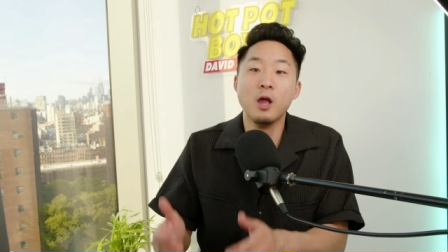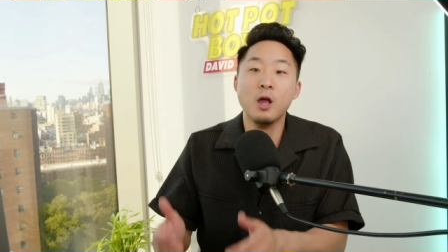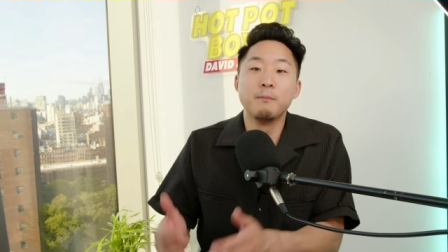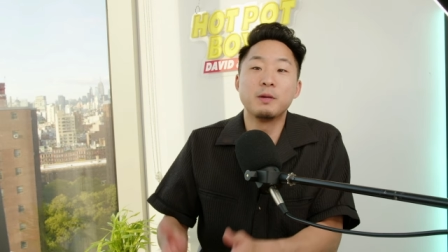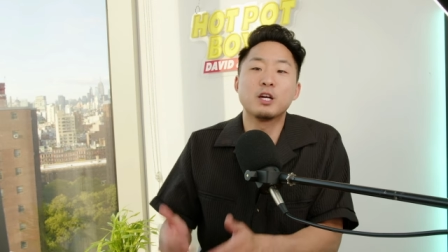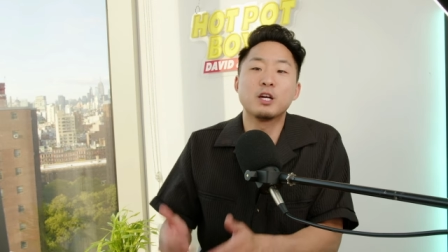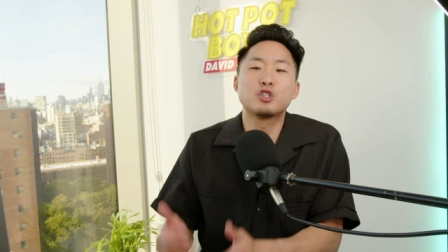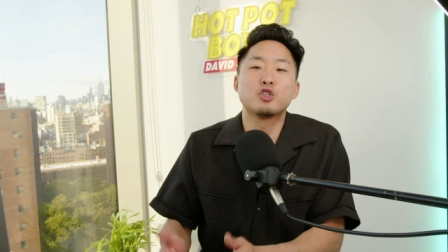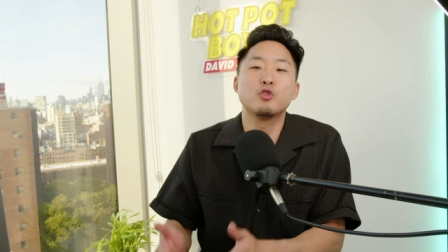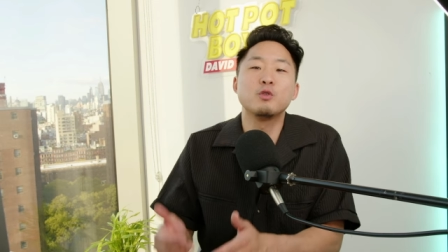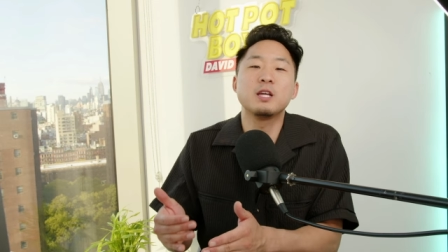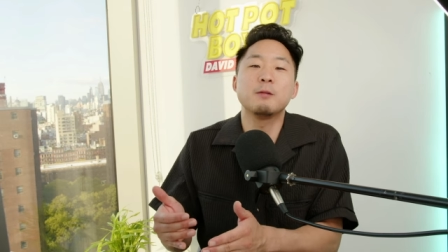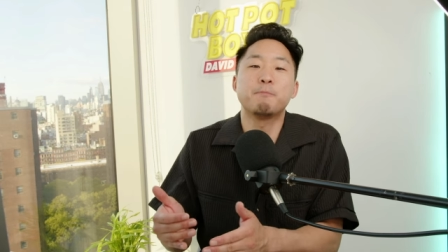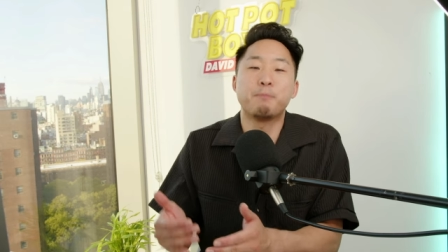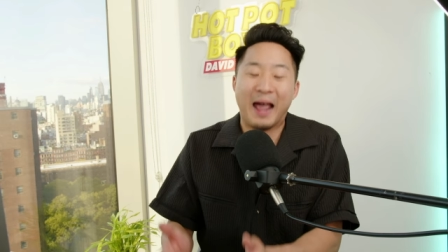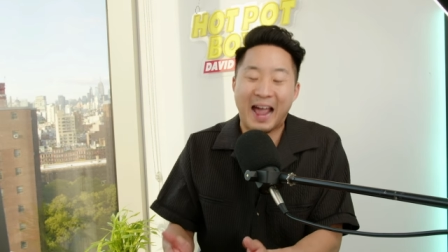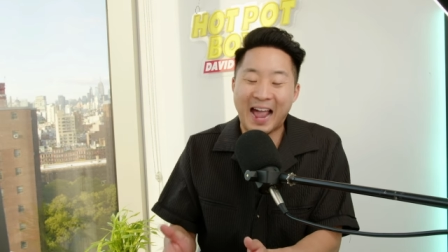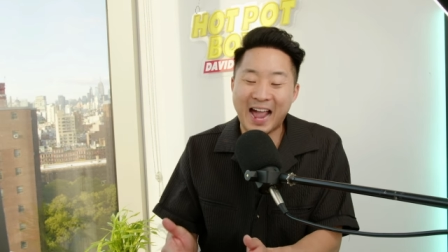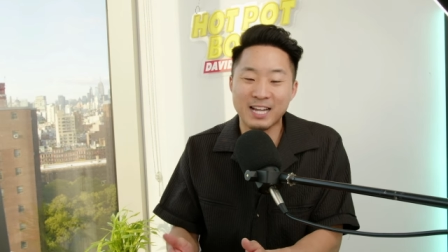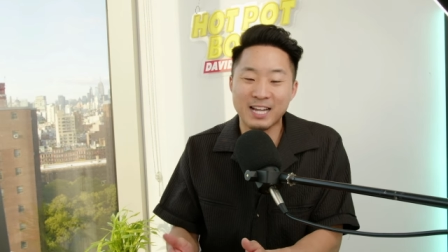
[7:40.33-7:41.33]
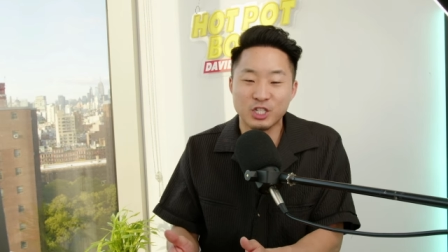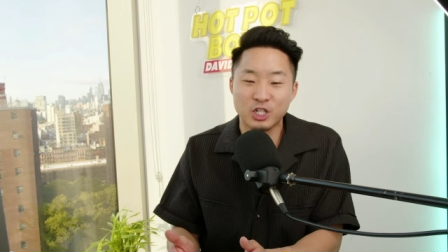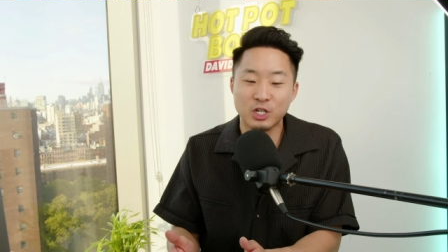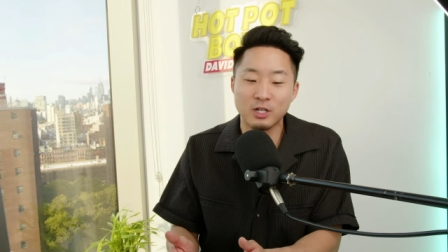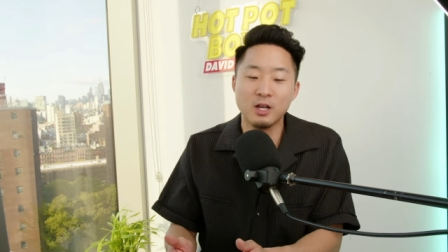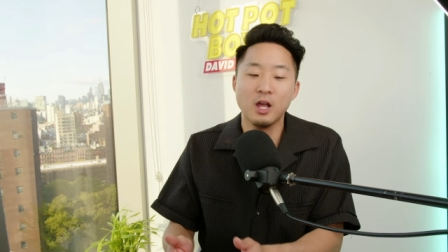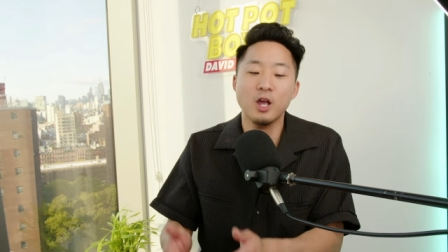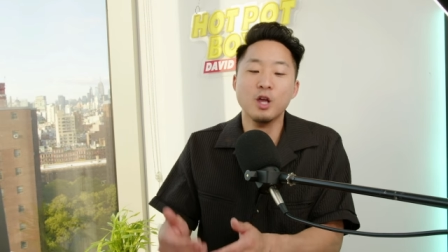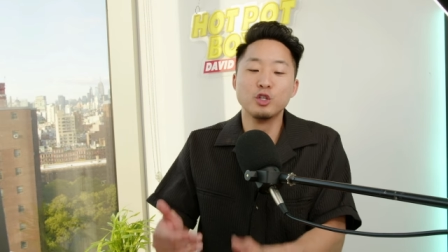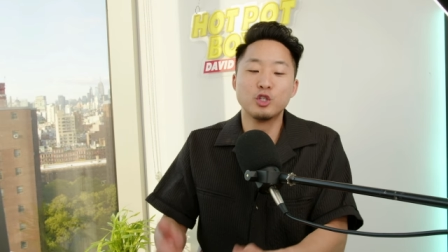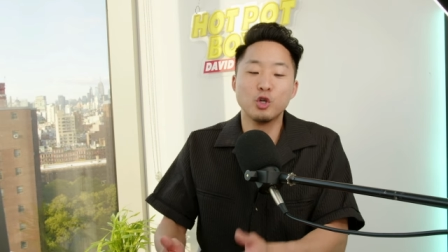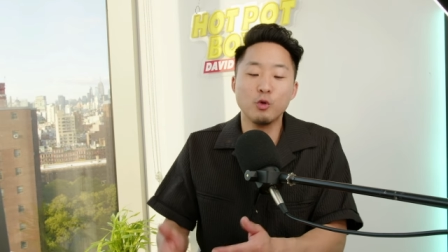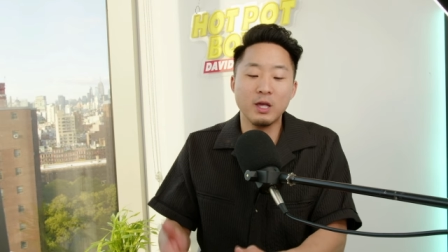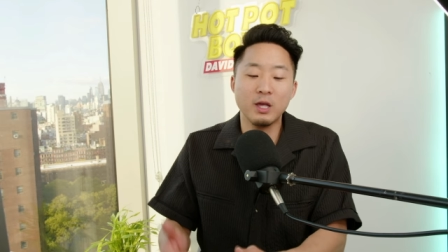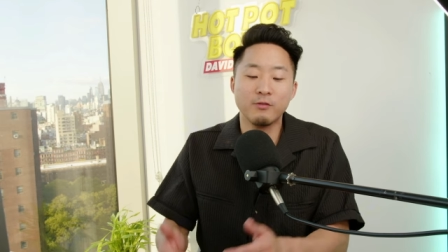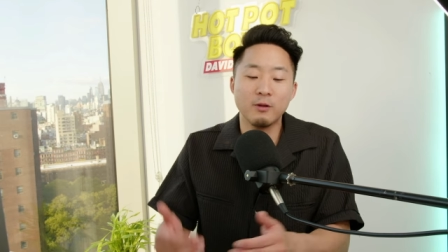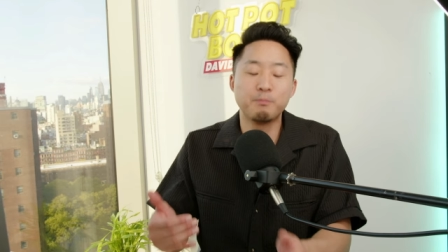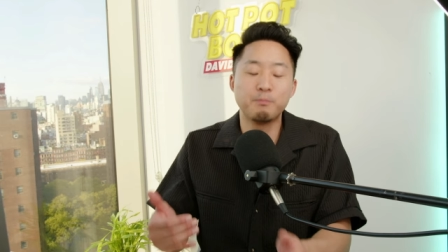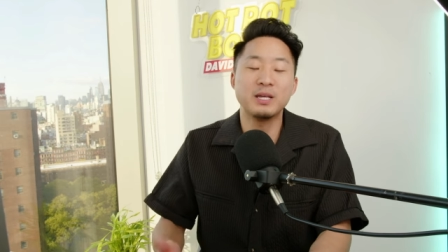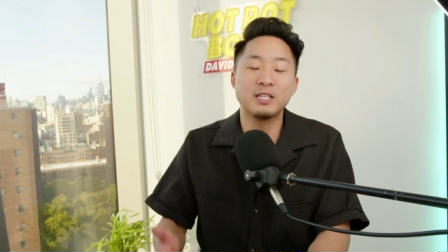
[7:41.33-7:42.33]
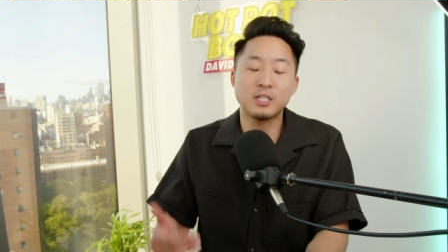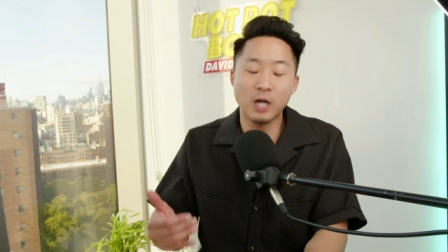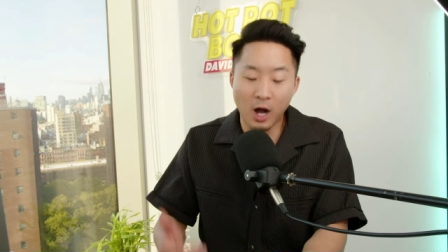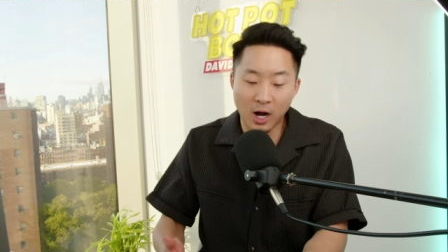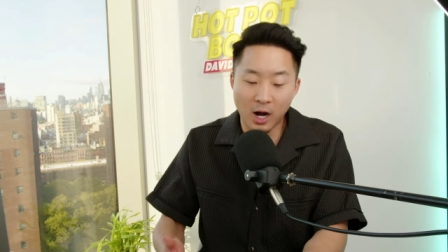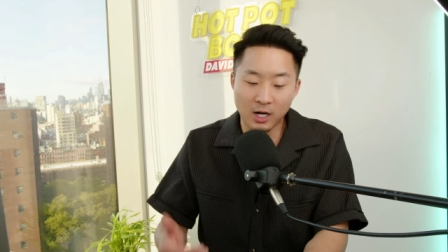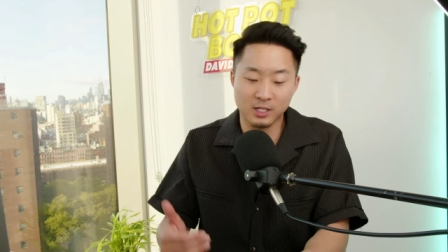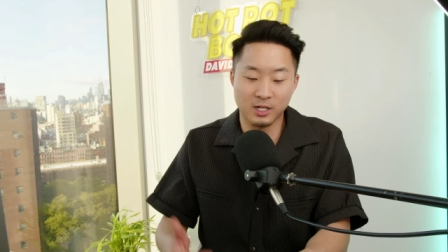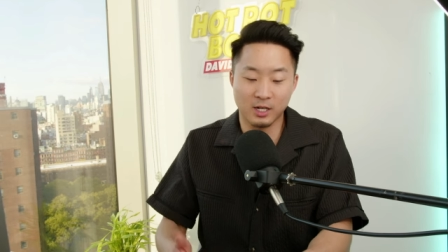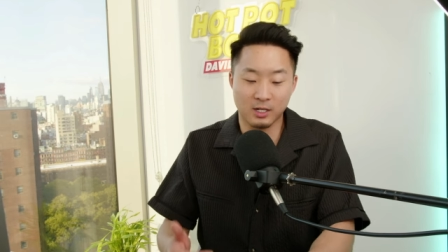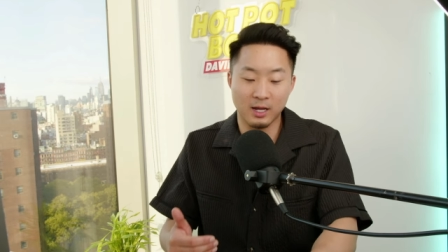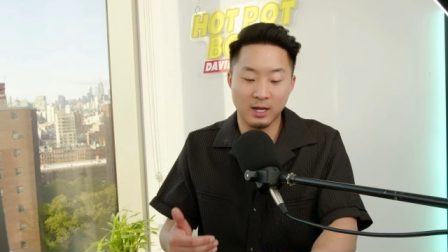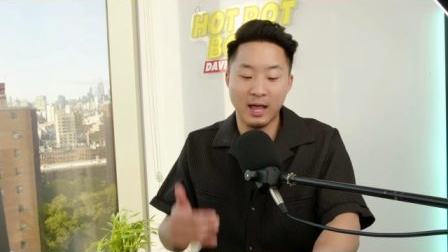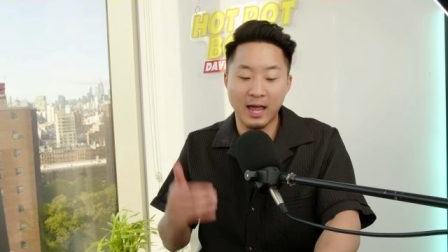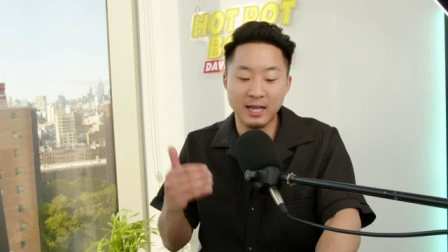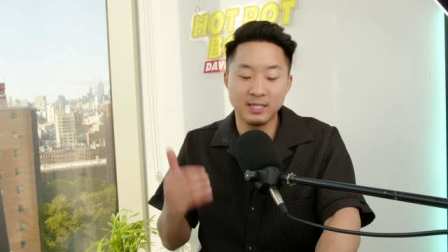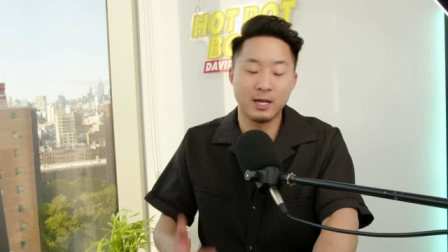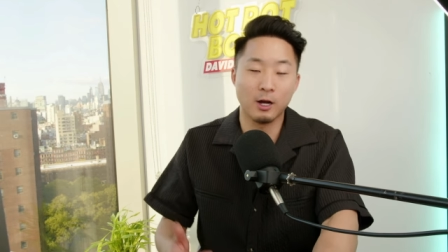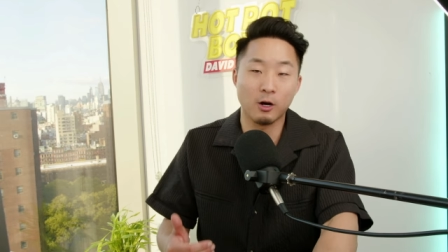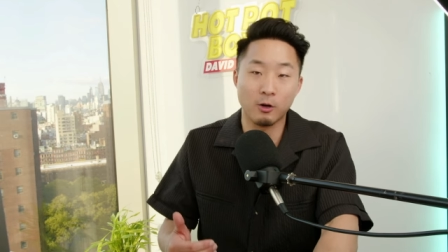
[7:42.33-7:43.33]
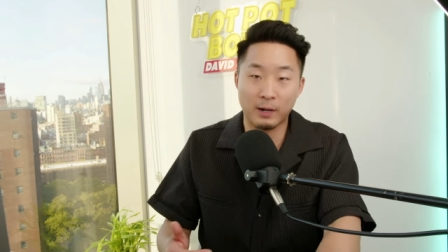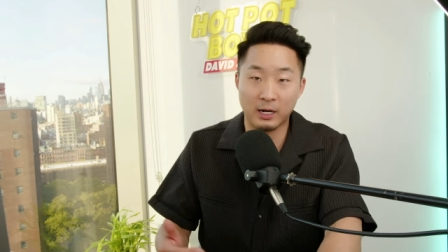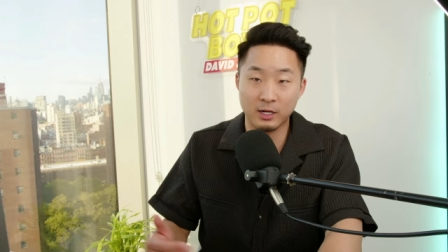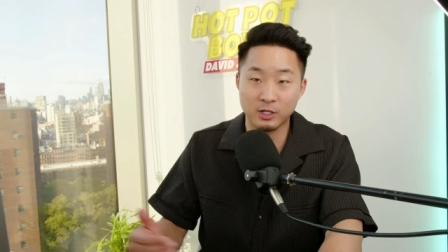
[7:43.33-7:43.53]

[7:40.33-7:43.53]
because you need passion to even be toxic and care about